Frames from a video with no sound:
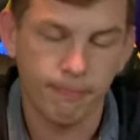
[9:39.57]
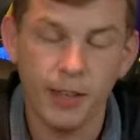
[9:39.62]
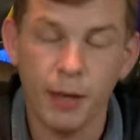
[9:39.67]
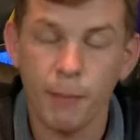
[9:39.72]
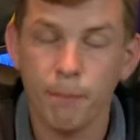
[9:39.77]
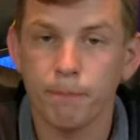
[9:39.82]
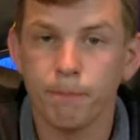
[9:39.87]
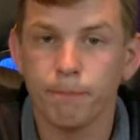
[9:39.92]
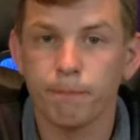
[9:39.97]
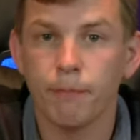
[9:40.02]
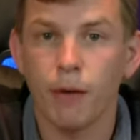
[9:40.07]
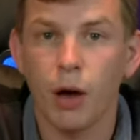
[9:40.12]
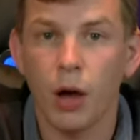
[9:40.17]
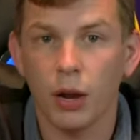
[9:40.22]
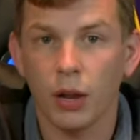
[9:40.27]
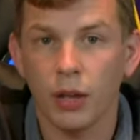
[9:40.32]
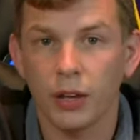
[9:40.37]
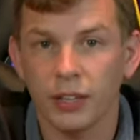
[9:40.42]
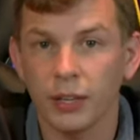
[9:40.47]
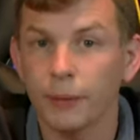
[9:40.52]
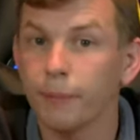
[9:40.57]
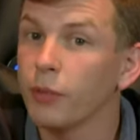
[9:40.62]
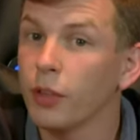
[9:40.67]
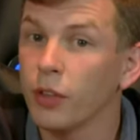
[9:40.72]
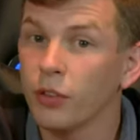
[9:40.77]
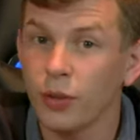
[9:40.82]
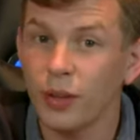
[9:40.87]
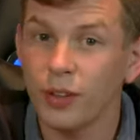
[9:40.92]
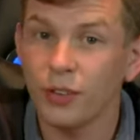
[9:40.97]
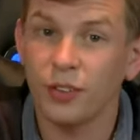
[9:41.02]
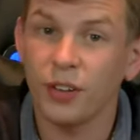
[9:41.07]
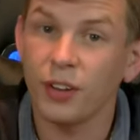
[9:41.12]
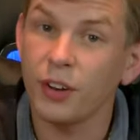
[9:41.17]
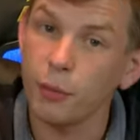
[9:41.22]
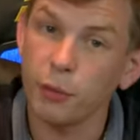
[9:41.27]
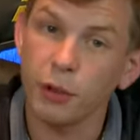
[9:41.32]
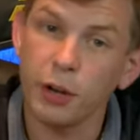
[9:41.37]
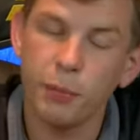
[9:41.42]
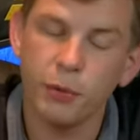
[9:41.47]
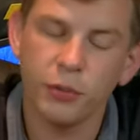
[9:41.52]
Yep, I like it. So as I said,
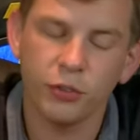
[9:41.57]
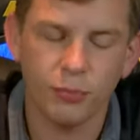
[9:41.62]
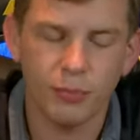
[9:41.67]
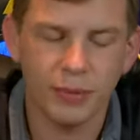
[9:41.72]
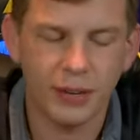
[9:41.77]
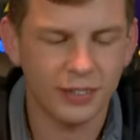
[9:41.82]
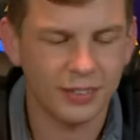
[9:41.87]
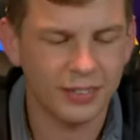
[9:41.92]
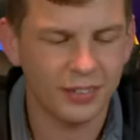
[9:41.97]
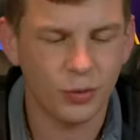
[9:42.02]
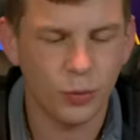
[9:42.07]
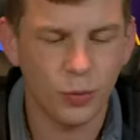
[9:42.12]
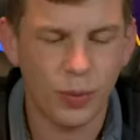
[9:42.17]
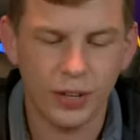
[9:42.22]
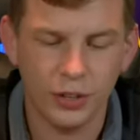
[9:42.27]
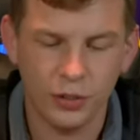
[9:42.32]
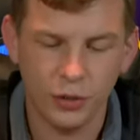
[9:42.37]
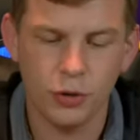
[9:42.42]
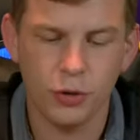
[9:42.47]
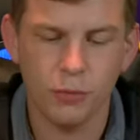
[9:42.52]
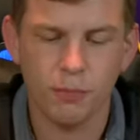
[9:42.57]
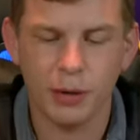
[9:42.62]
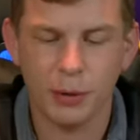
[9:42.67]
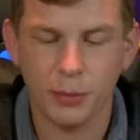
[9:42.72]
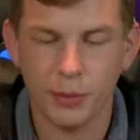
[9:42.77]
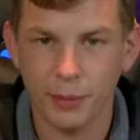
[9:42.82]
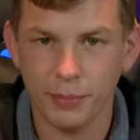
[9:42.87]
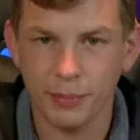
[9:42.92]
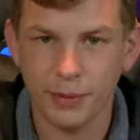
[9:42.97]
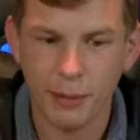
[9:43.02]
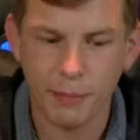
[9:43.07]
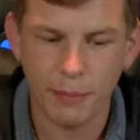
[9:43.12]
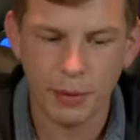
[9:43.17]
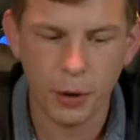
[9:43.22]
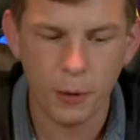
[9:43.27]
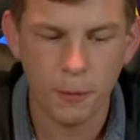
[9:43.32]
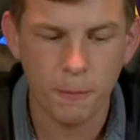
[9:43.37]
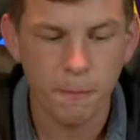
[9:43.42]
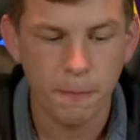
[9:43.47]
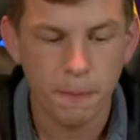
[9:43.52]
I'm going to put some links as to where you can pick one up down
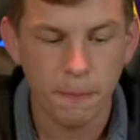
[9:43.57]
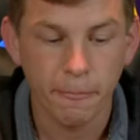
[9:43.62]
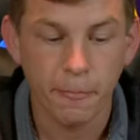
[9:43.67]
below.